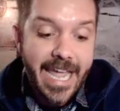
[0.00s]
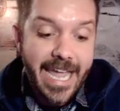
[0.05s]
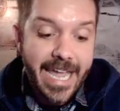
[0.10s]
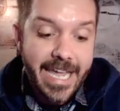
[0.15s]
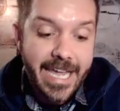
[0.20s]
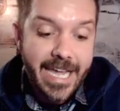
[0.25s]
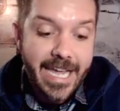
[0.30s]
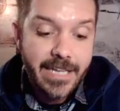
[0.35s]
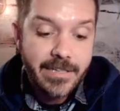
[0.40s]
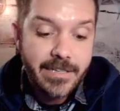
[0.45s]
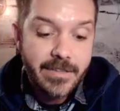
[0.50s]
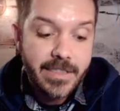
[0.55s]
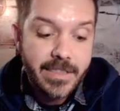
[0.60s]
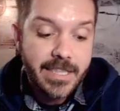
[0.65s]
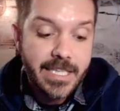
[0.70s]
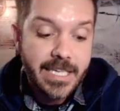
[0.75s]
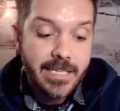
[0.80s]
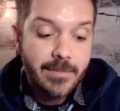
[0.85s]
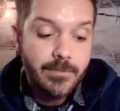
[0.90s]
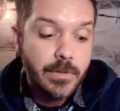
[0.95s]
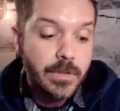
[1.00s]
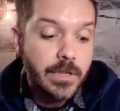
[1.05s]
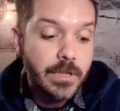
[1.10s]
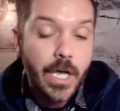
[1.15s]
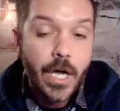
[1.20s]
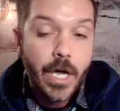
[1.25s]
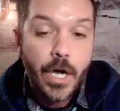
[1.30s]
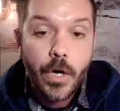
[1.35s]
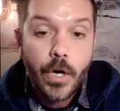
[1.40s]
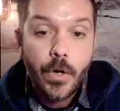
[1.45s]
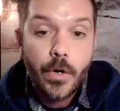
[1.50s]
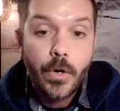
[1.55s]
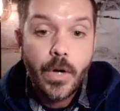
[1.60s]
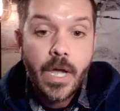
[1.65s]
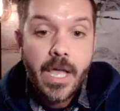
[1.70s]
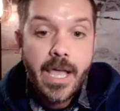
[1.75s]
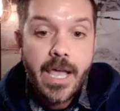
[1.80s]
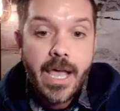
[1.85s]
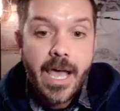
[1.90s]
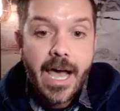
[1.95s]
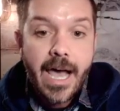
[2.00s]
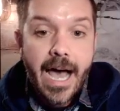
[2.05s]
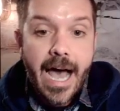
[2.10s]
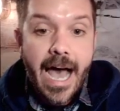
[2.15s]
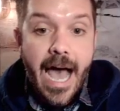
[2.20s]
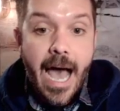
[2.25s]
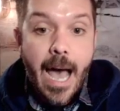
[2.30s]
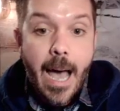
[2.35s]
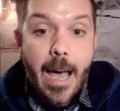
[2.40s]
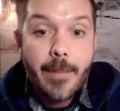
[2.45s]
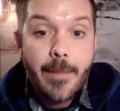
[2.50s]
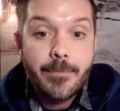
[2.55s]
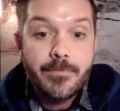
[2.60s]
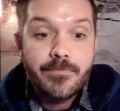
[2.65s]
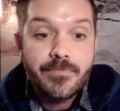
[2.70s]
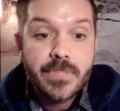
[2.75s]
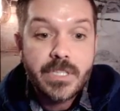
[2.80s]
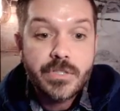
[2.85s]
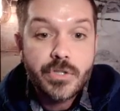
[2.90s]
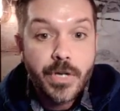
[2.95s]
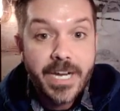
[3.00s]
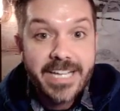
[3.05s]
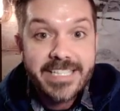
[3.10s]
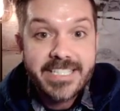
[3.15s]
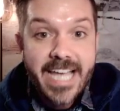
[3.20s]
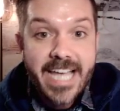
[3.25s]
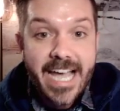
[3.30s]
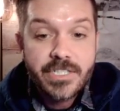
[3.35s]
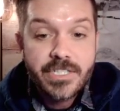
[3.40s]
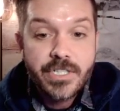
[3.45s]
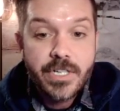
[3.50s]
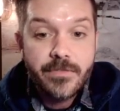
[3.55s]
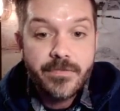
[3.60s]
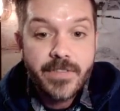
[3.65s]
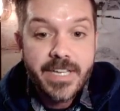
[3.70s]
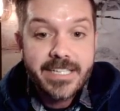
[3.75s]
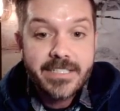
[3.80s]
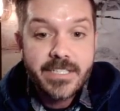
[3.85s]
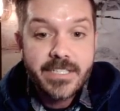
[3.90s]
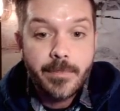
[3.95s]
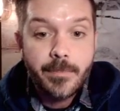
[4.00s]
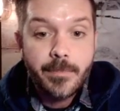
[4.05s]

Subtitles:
and the low transaction fees on